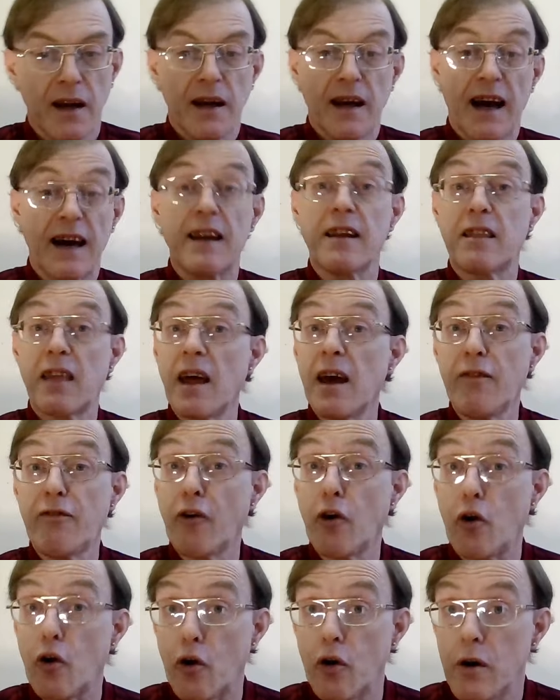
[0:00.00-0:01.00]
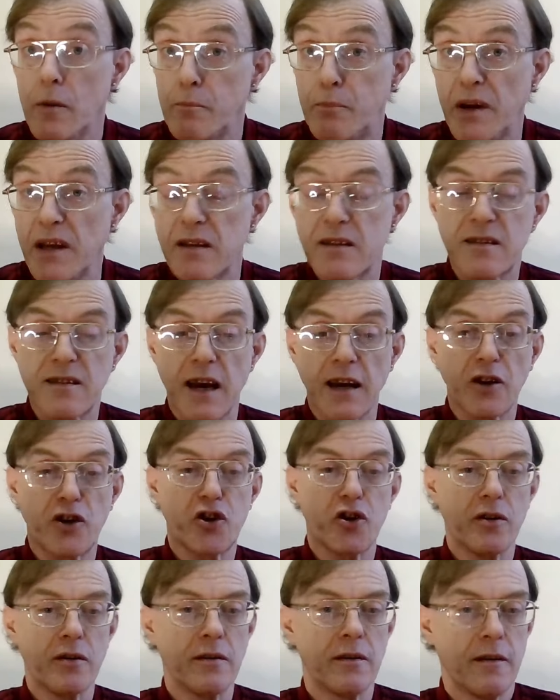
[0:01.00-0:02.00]
and had therefore been
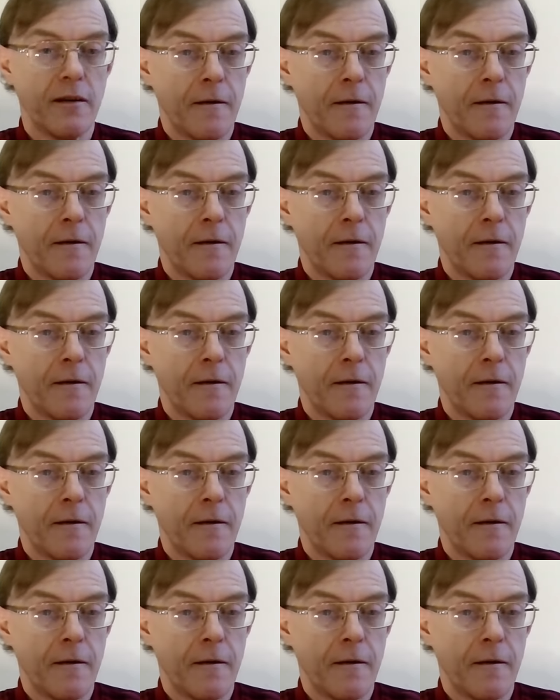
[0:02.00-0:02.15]
sanctioned.